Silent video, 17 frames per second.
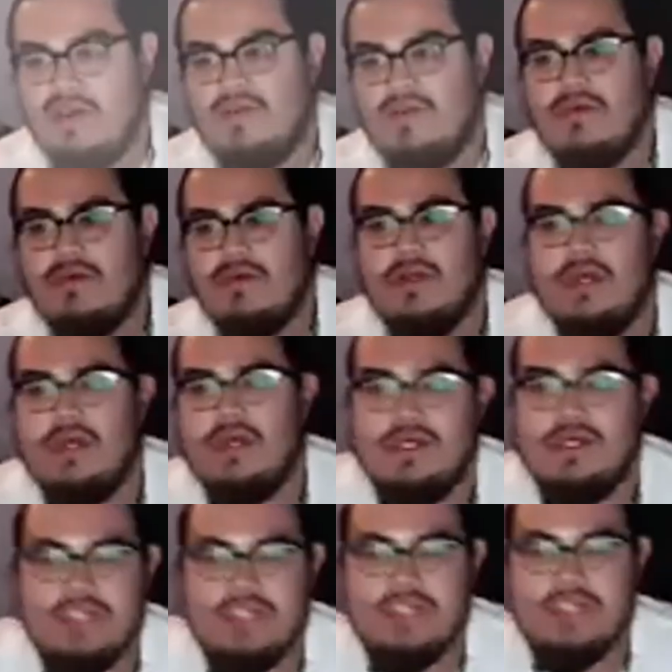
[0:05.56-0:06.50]

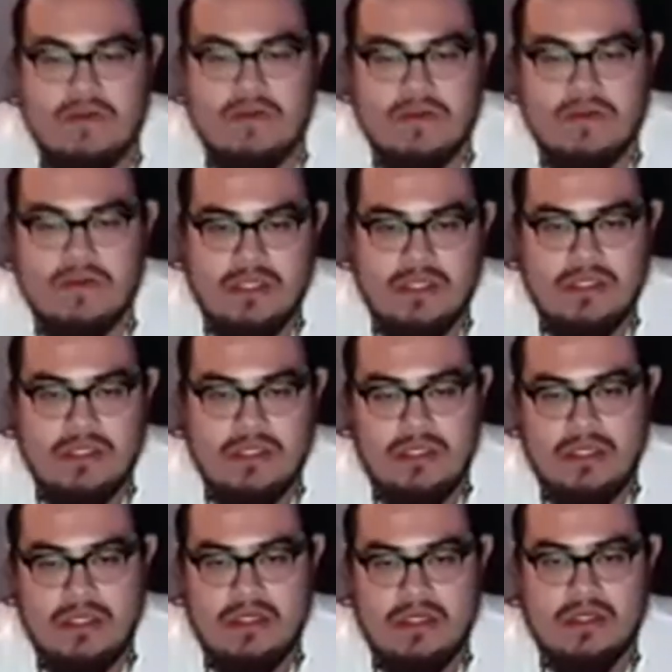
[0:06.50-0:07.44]
everyone. Shane Norte,
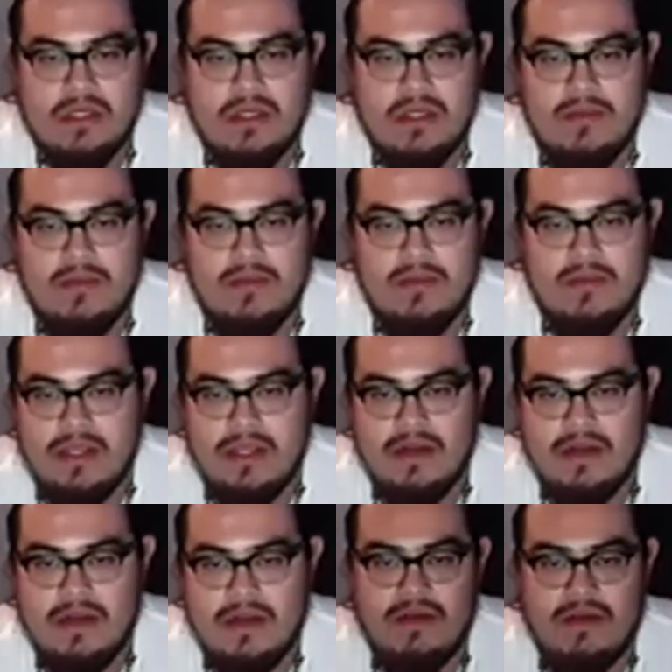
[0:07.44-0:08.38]
coming out of here,
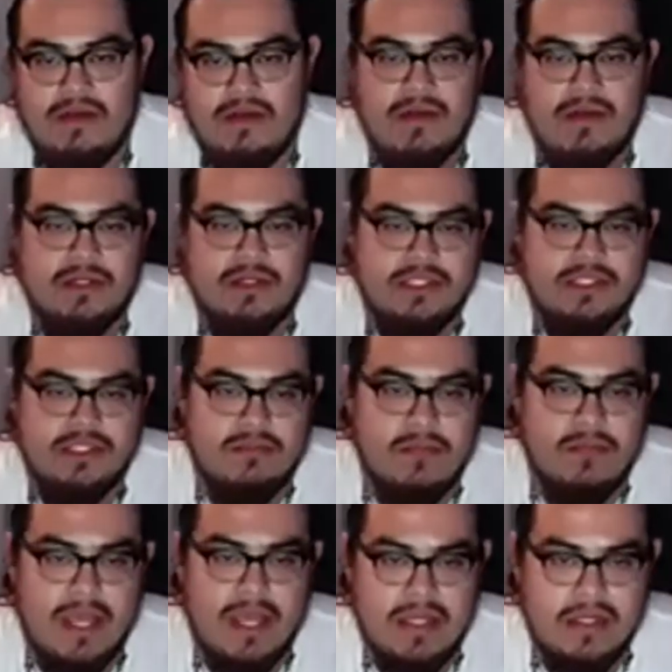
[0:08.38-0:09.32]
Piwok
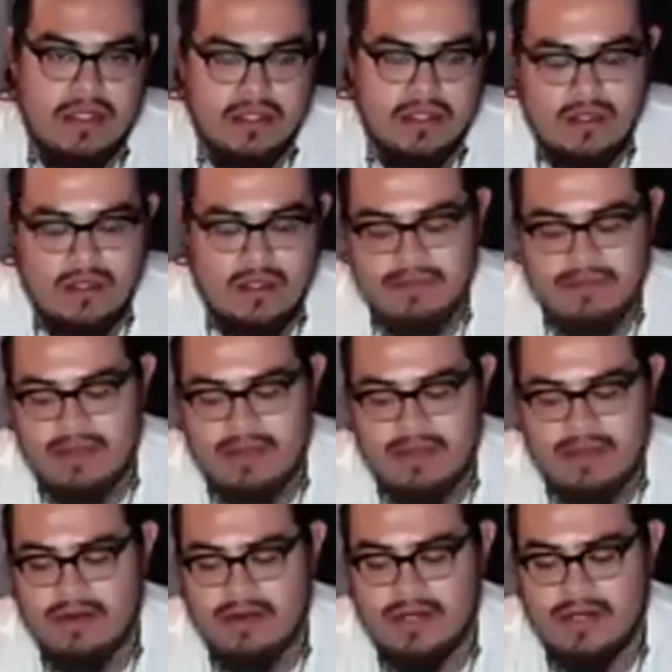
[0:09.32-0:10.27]
Chinland, down here
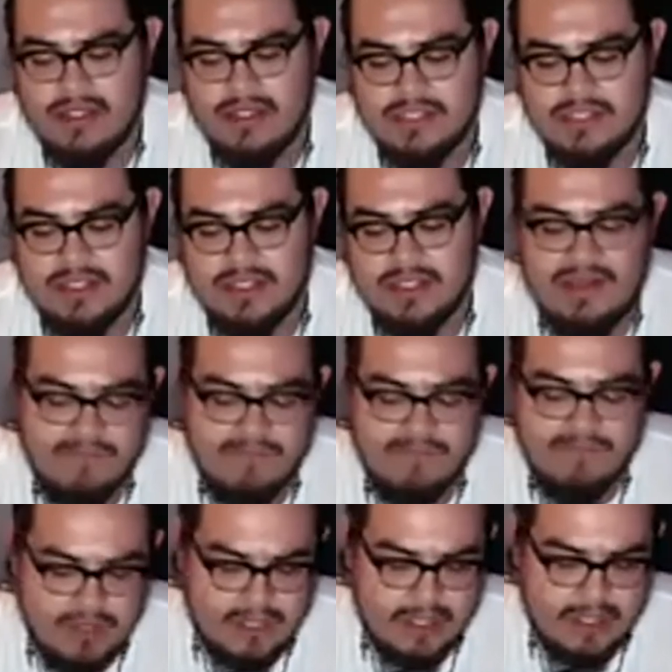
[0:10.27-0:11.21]
in Southern
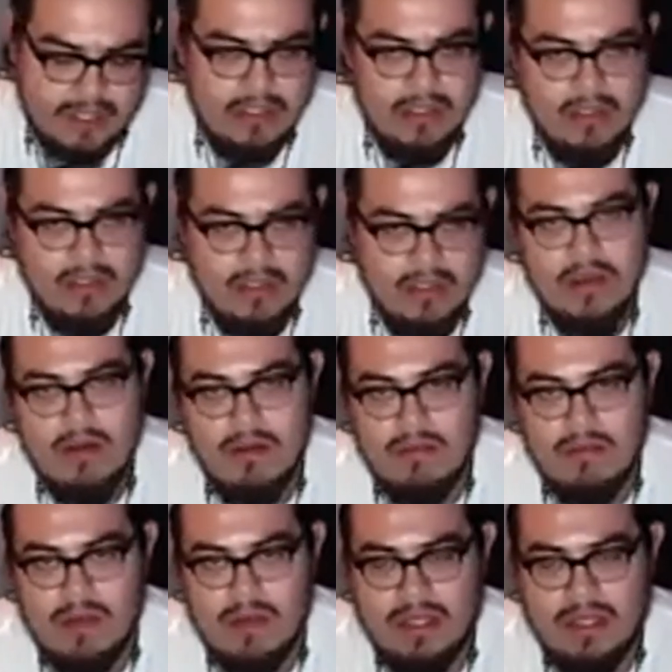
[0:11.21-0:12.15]
California.
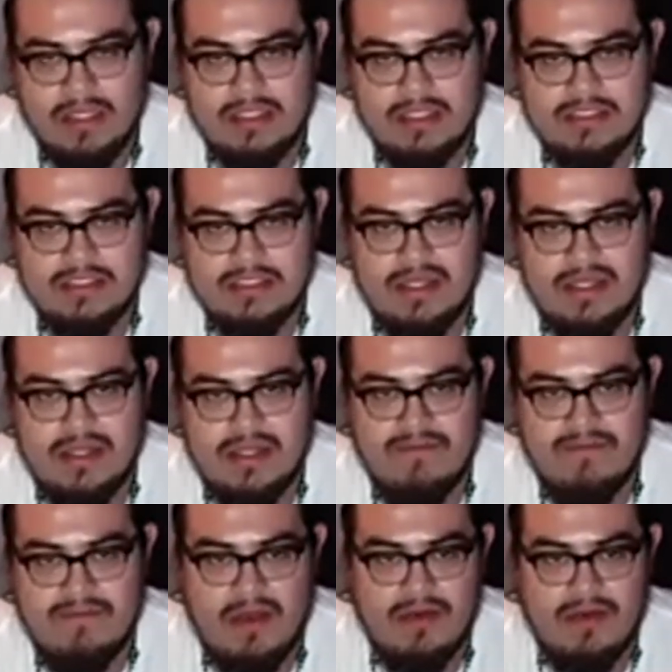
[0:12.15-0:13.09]
Like I said,
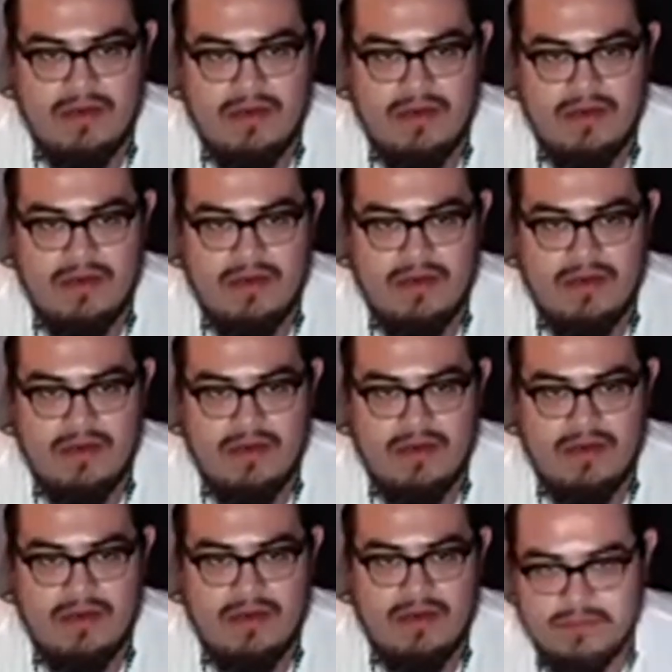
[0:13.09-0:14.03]
founder,
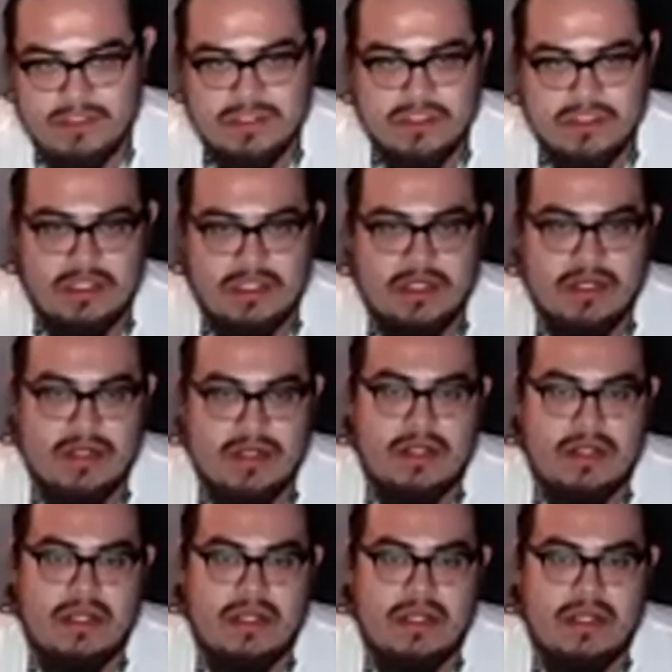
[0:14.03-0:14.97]
spiritual leader
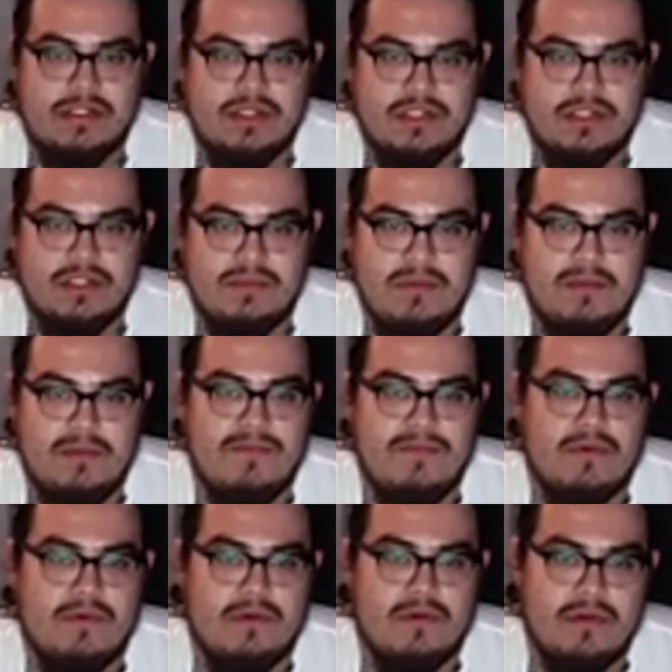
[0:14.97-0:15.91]
here at a Church of People
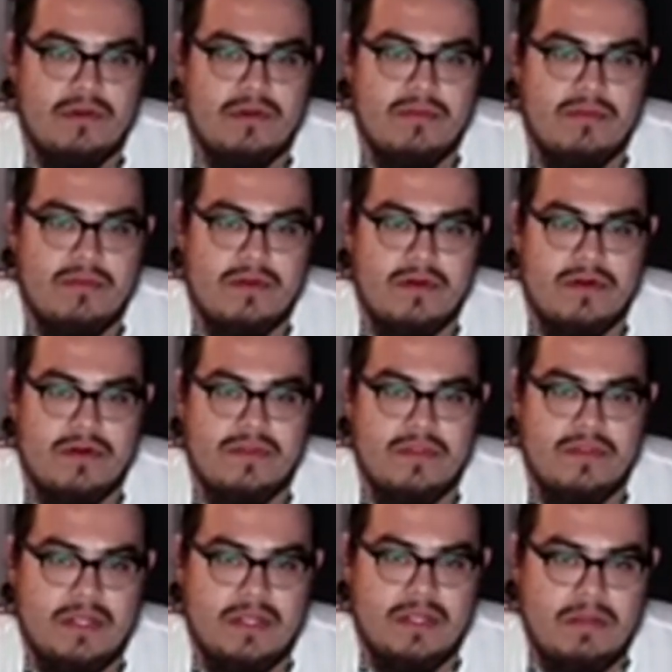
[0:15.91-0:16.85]
for Creator Mother Earth, and